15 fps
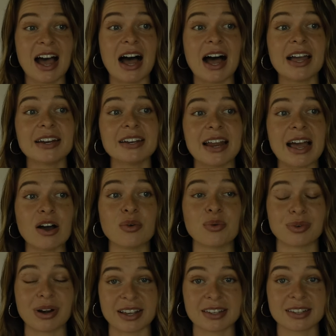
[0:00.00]
I now
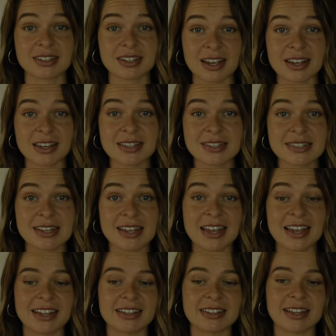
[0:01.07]
recognize
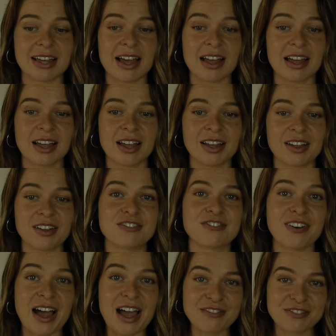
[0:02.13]
that
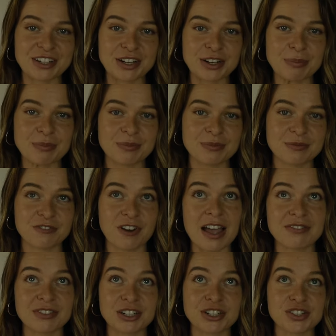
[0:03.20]
five year
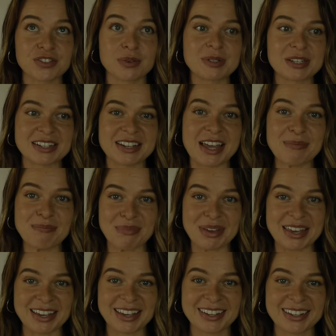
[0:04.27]
five years from today
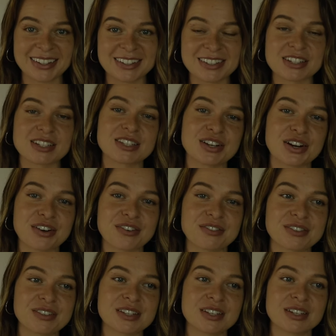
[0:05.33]
me
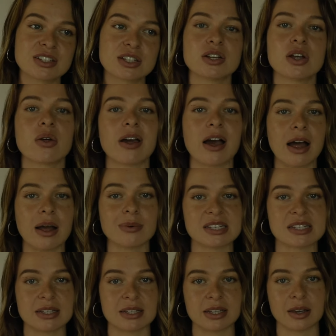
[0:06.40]
deserves to know that I
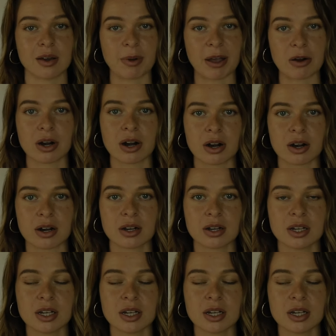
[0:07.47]
was thinking about her.